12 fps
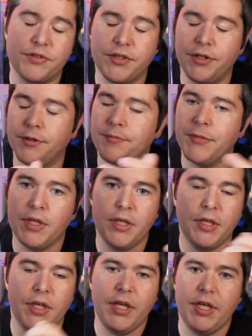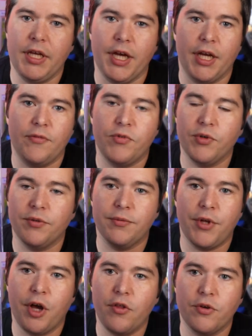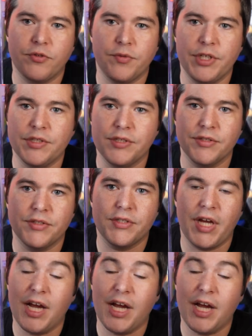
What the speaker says: So yeah, for all those reasons,